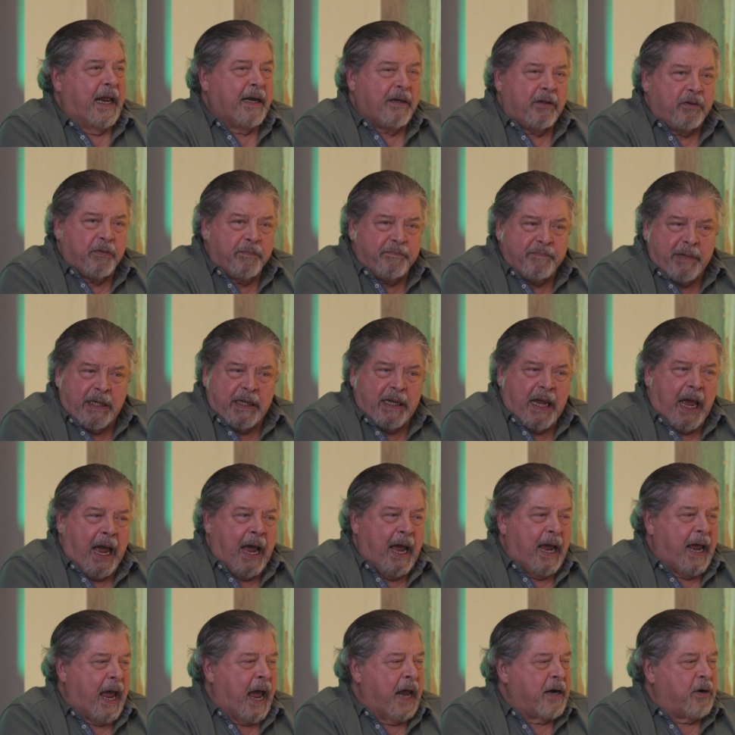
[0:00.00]
that. And to
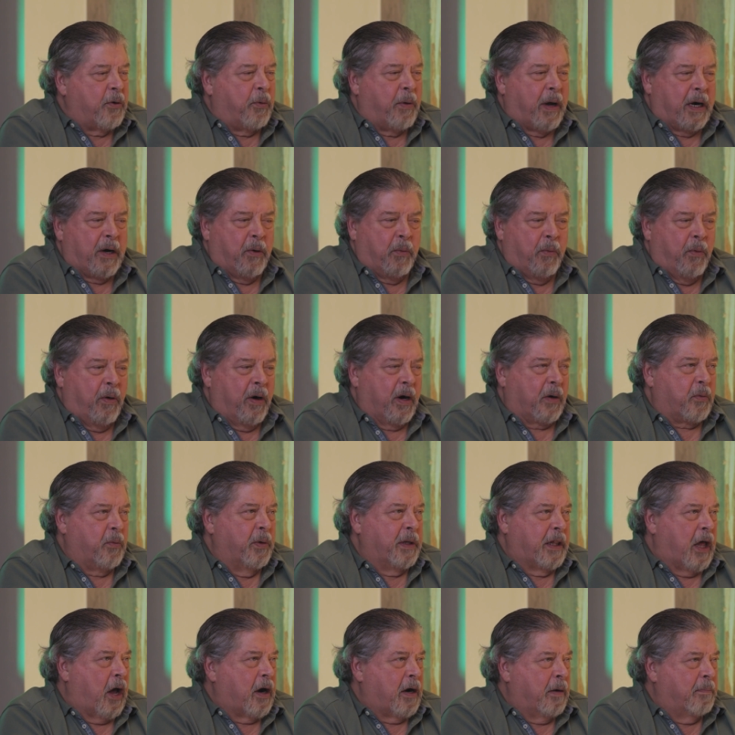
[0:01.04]
me, I, I don't want to
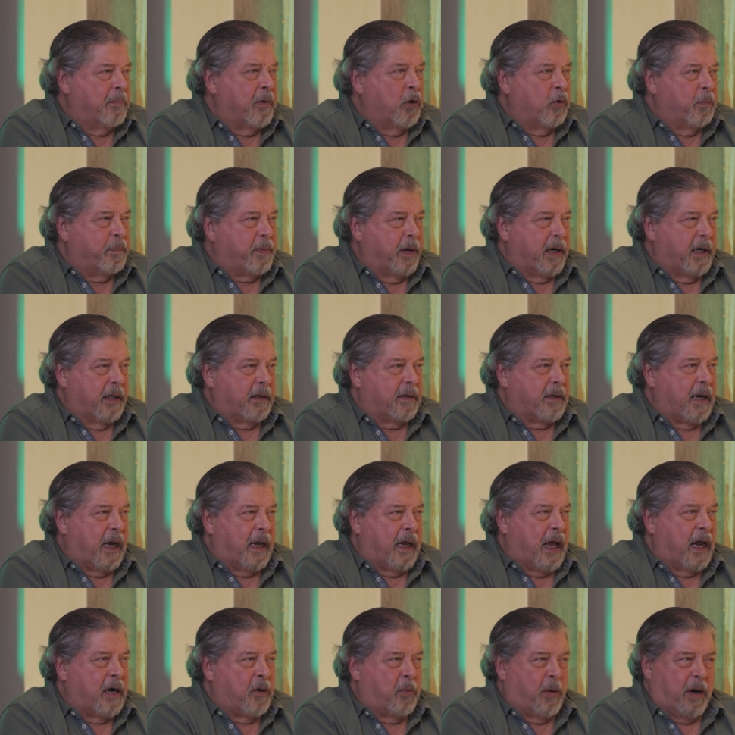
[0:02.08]
work without a blueprint.
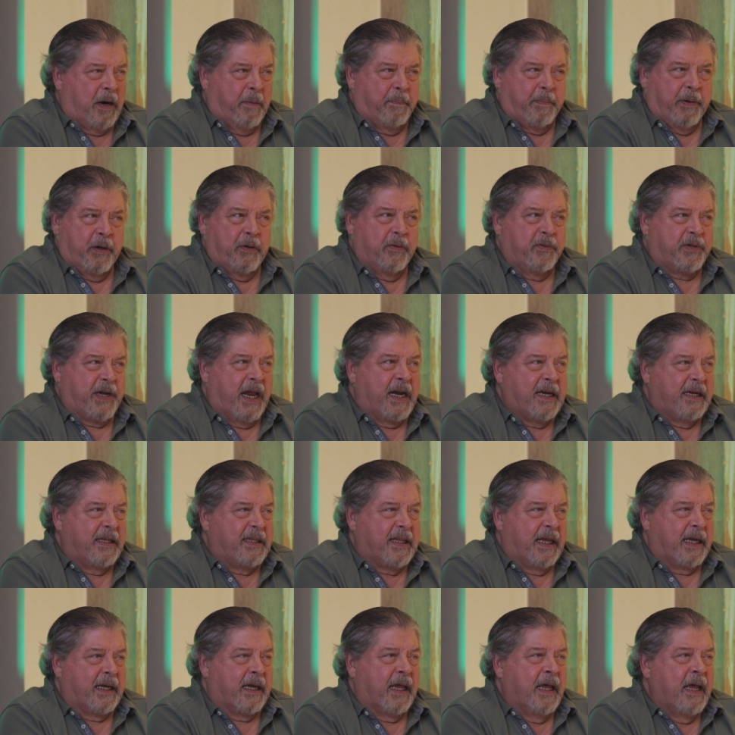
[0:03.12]
Mm-hmm. I don't want to produce
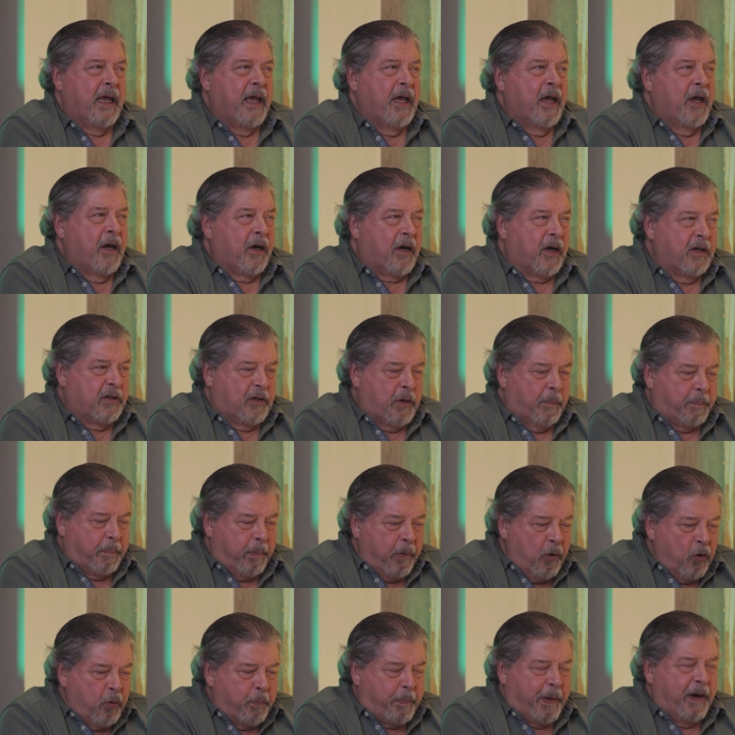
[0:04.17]
anything because
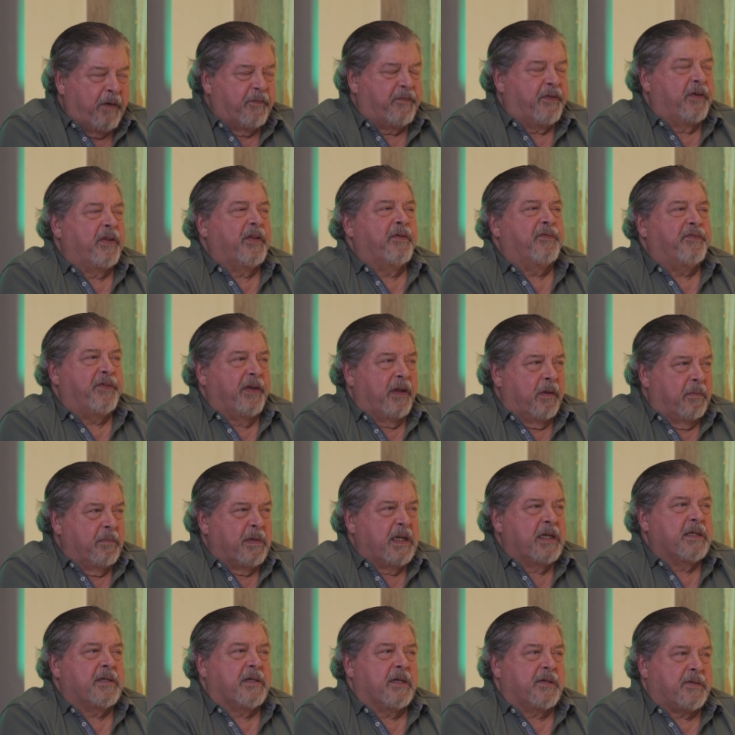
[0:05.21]
the blueprint for the
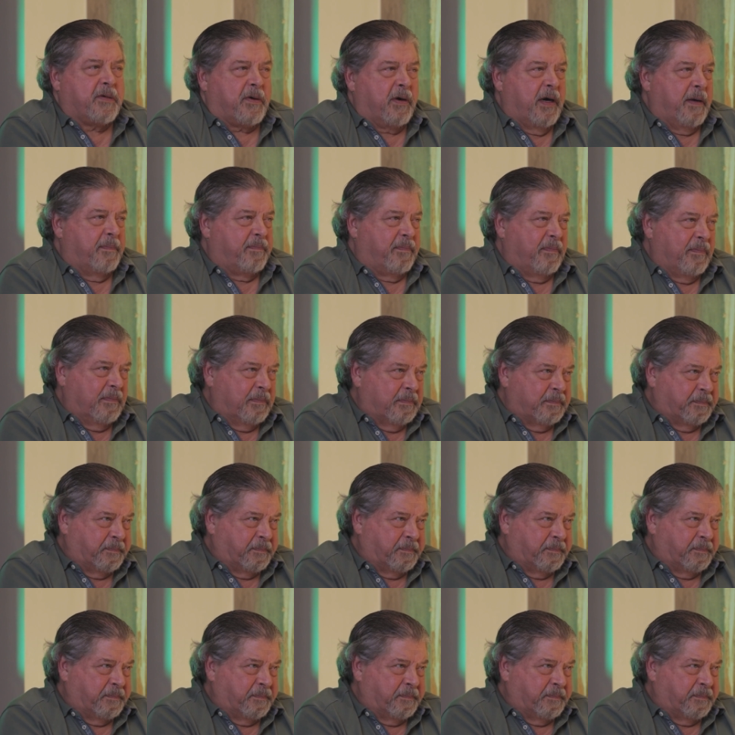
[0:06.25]
film is the script.